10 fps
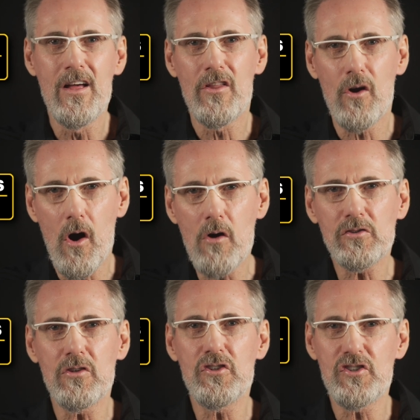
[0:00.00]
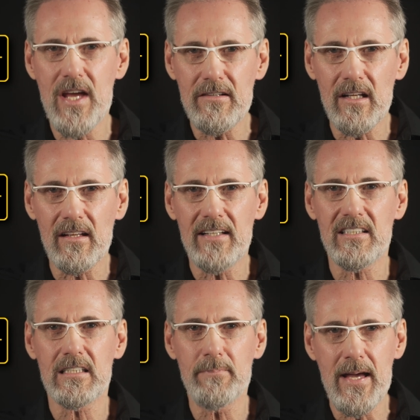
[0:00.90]
They're also generally less
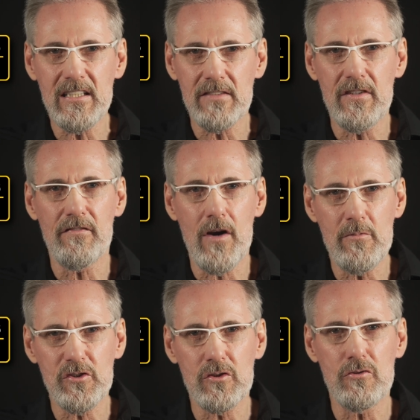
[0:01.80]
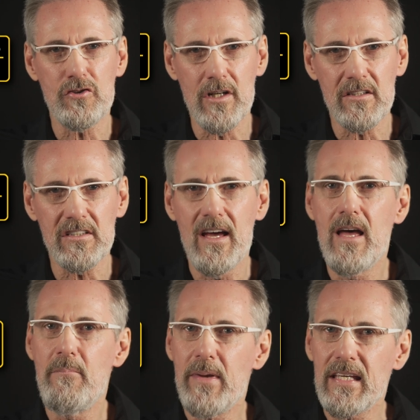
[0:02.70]
expensive than pharmaceutical drugs,
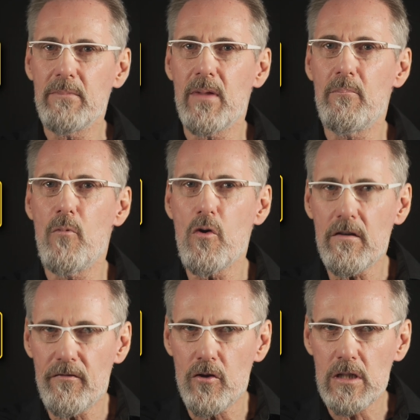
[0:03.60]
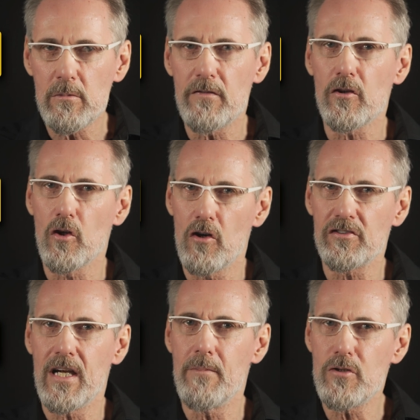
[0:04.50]
making them more affordable for
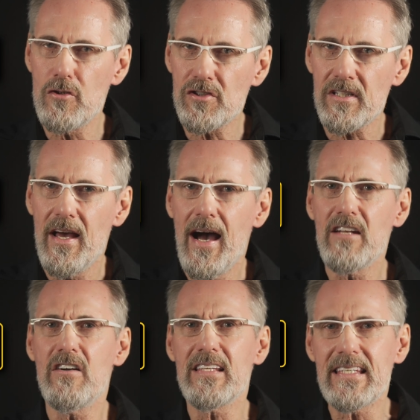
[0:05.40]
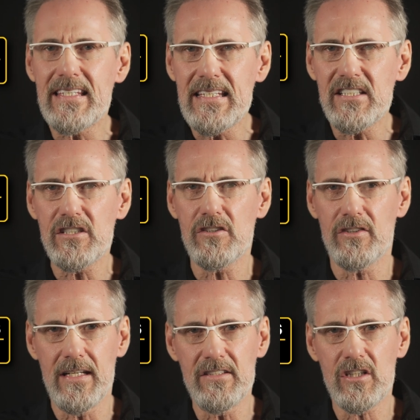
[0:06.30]
long-term use and are easier
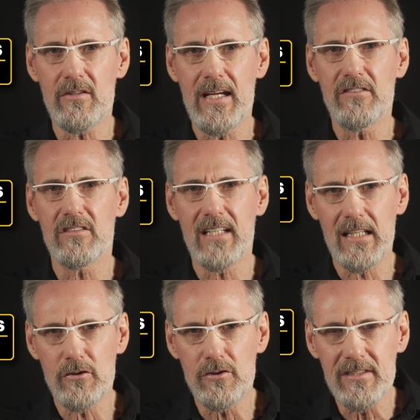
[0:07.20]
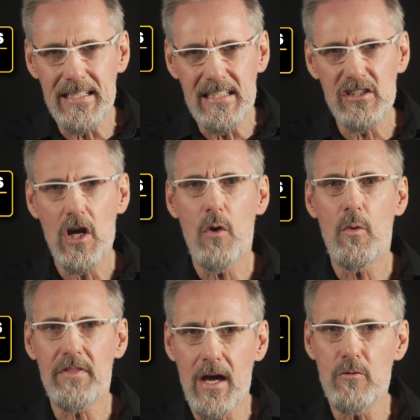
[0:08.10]
to integrate into daily routines
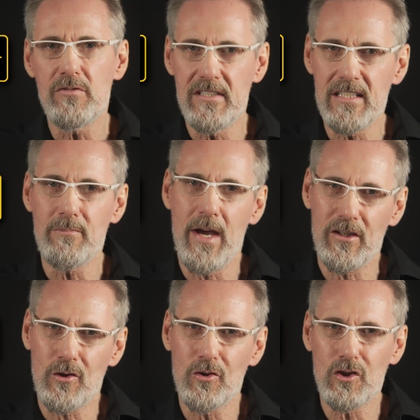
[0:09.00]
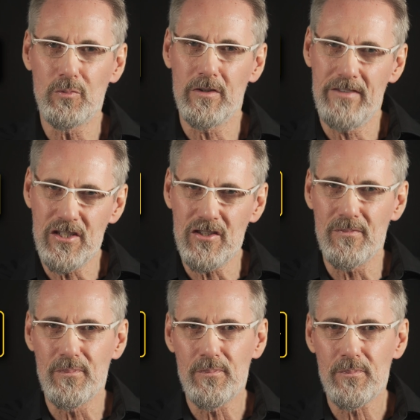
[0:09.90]
without needing medical supervision.